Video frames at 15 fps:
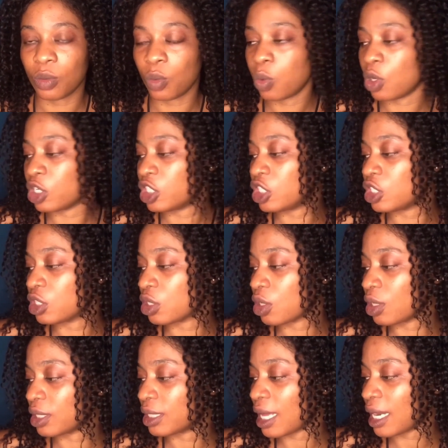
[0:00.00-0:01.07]
washed
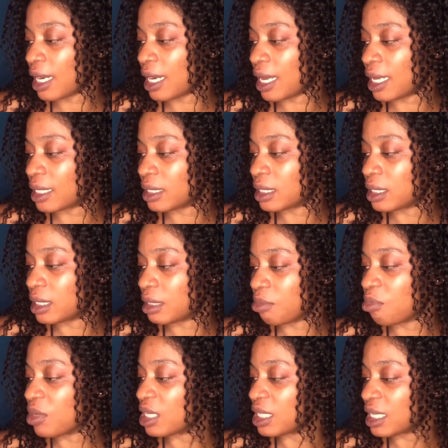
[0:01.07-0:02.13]
contact lens
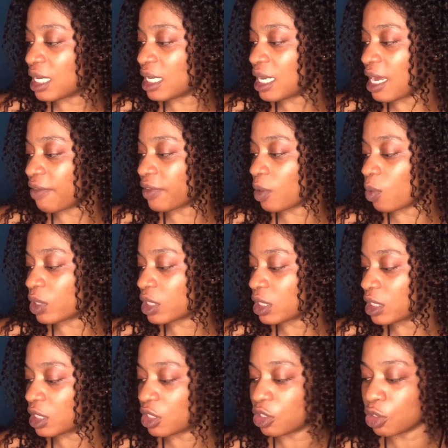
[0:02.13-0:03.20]
immediately after washing
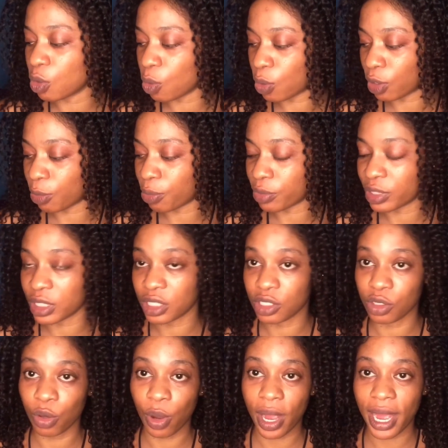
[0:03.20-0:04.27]
it. You don't want to put it in
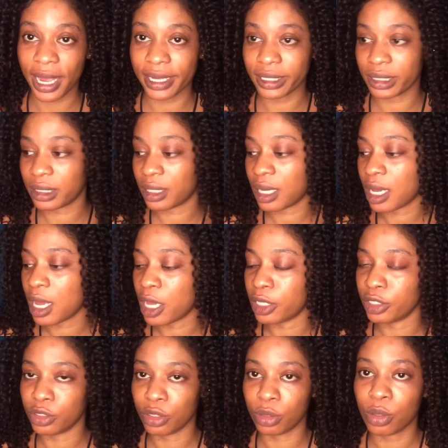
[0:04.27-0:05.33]
your eyes,
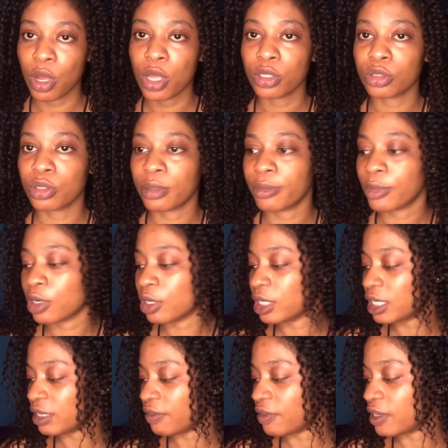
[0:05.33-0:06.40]
you know. So I'm gonna
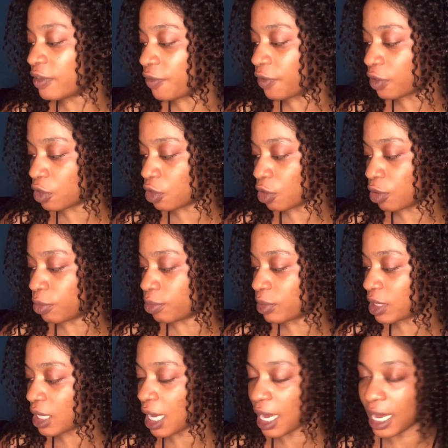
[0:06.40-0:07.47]
leave it for some
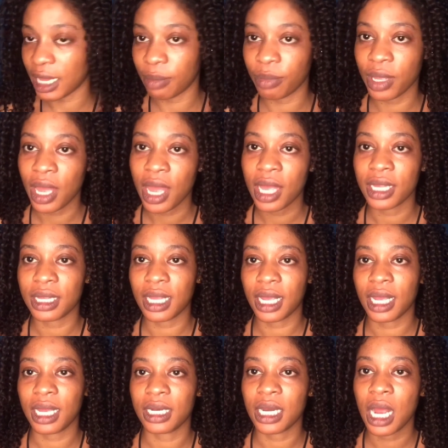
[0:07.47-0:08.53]
time,
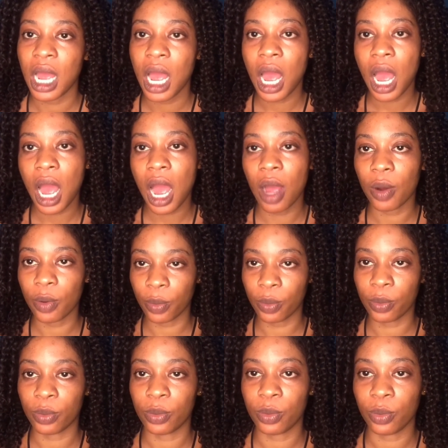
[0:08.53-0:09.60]
then I'll
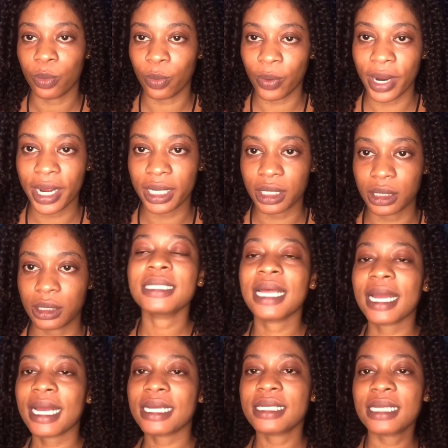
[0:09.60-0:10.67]
wear it.
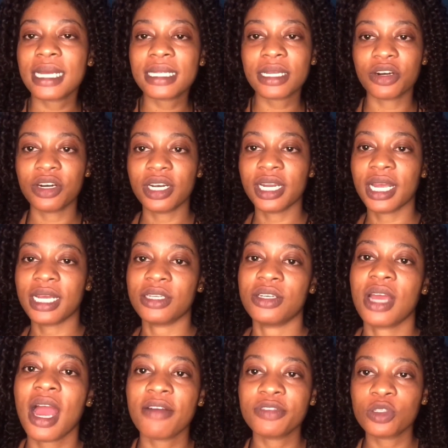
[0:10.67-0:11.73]
Like I said earlier, you
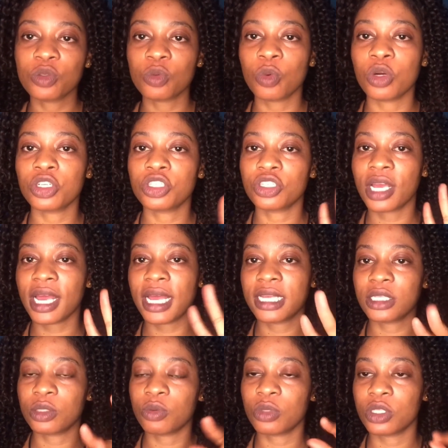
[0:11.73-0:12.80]
have to wash your
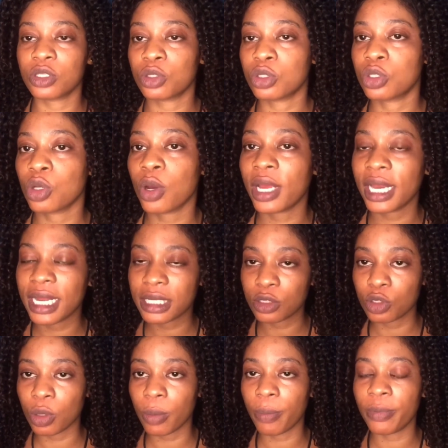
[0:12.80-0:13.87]
hands with toilet
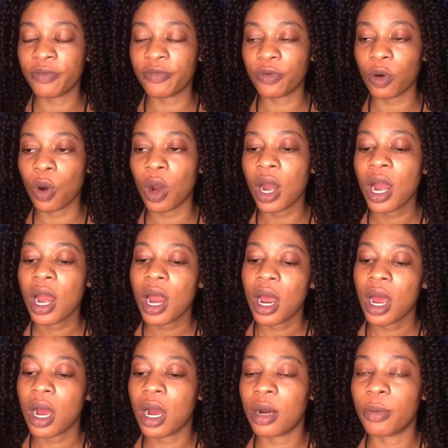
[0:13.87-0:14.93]
soap before
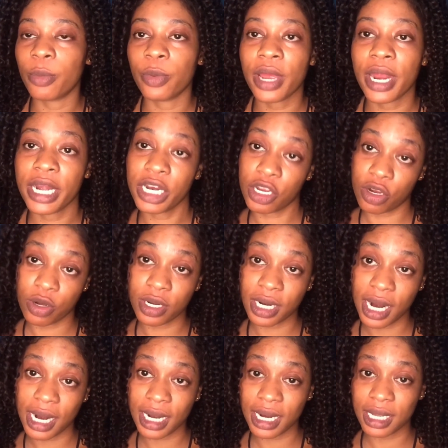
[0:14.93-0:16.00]
wearing your
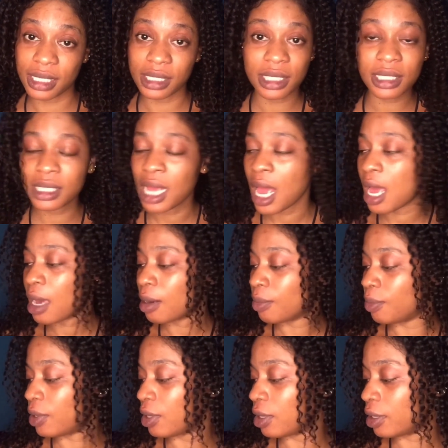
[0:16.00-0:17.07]
contact lenses,
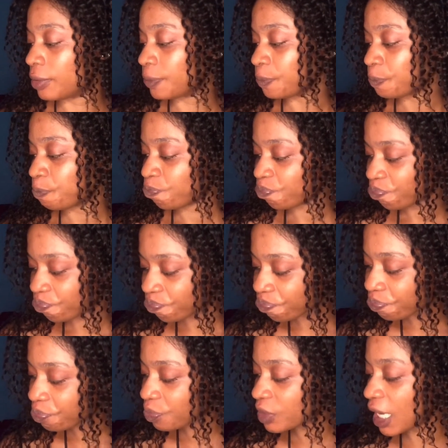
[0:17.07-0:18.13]
but
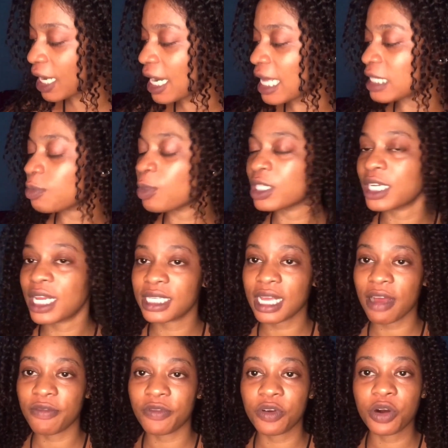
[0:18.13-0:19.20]
in as much as
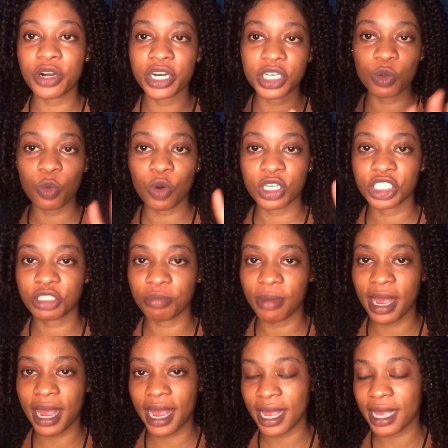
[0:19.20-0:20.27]
I've already washed my
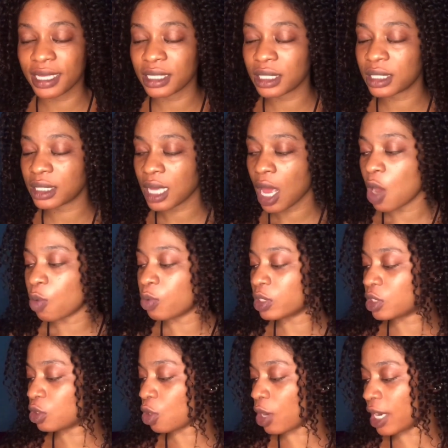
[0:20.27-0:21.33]
hands with
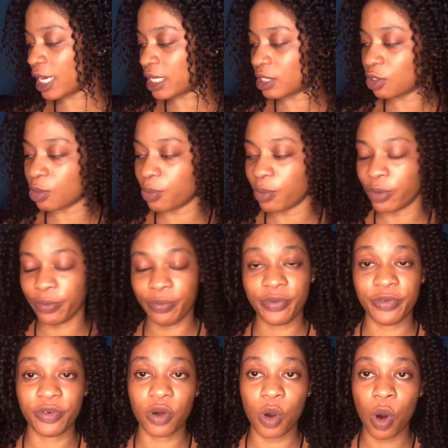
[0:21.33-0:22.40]
toilet soap
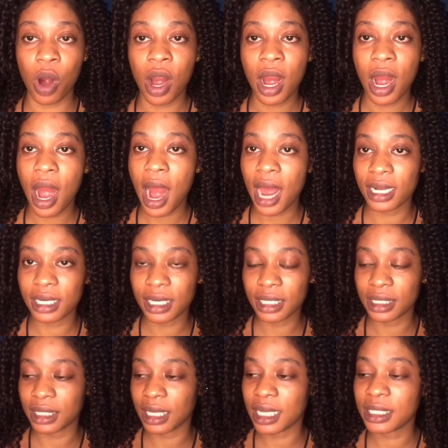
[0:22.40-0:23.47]
before
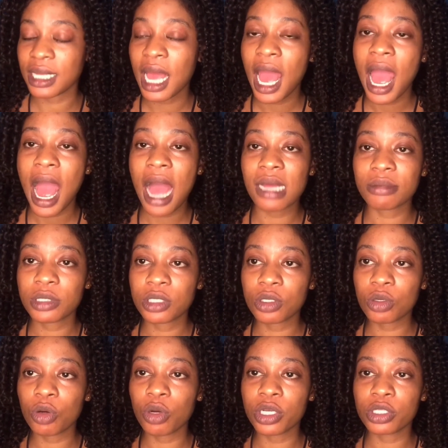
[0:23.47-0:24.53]
handling this, I'm still
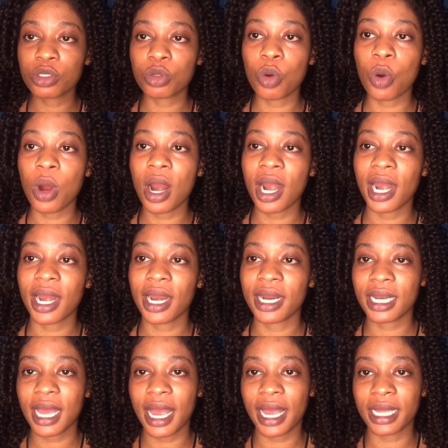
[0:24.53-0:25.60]
going to go ahead
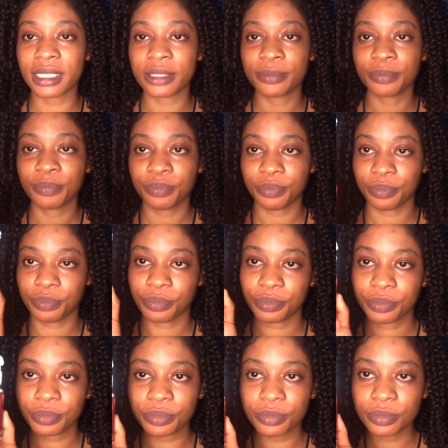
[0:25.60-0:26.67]
and
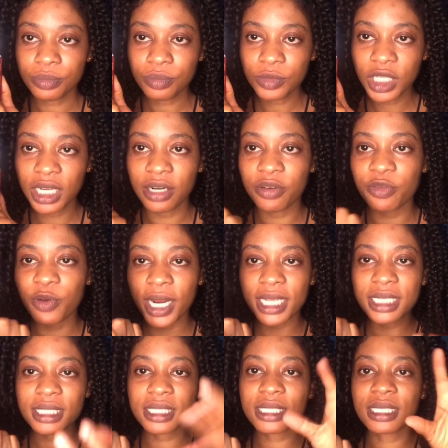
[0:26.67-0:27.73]

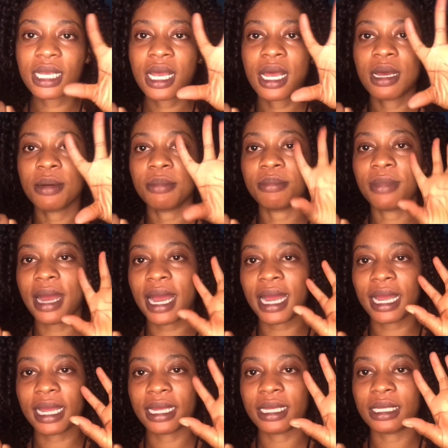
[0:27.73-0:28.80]
rinse
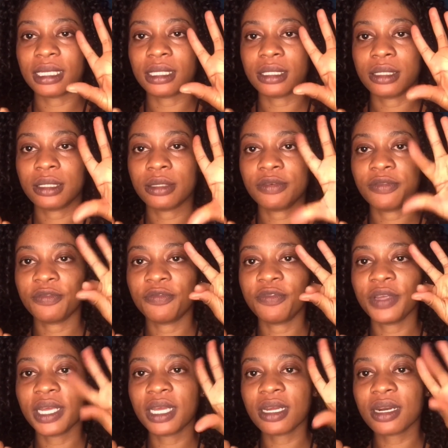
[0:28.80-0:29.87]
my
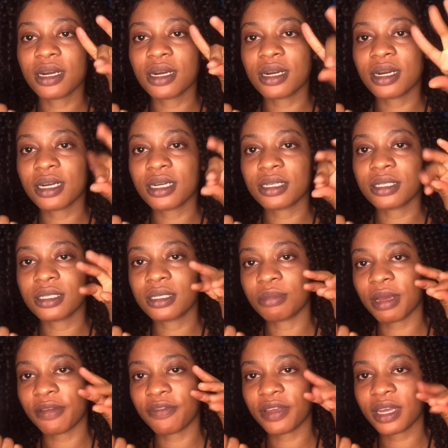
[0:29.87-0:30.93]
fingertips
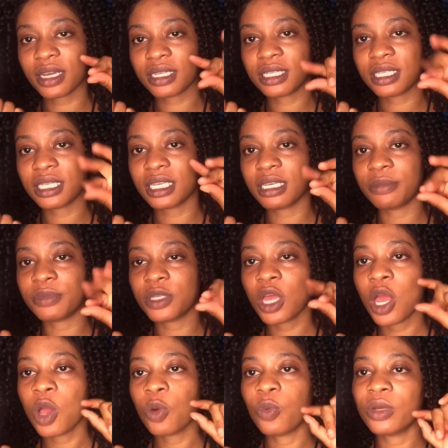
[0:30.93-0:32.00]

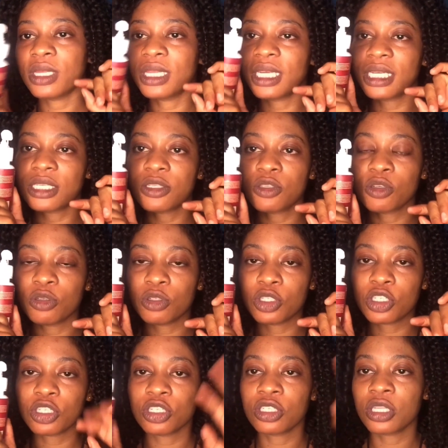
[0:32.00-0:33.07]
with this
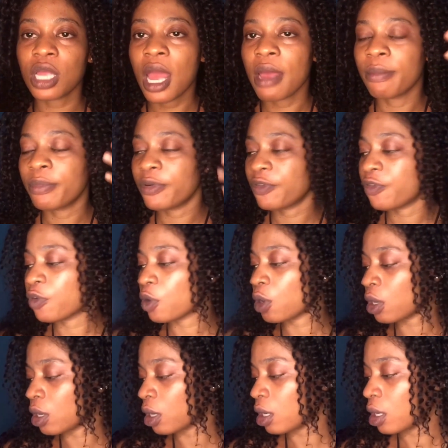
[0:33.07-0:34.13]
solution
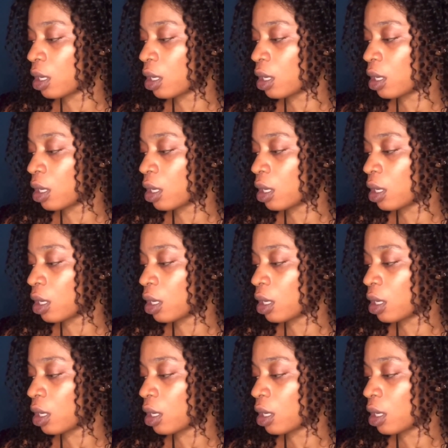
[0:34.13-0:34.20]
before